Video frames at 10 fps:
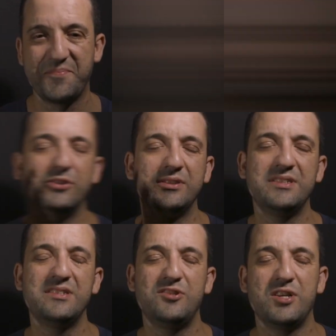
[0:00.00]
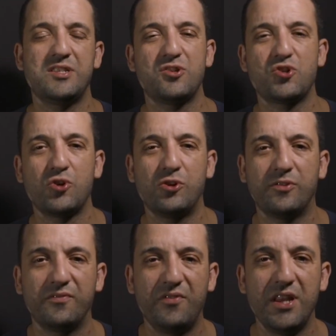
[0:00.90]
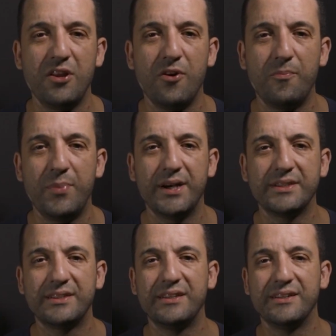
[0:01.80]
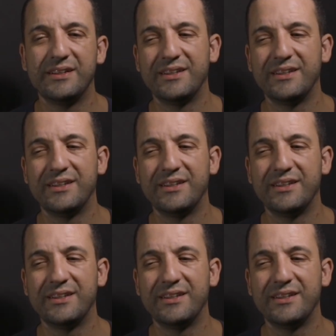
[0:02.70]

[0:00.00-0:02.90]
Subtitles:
I know this is just a short video, but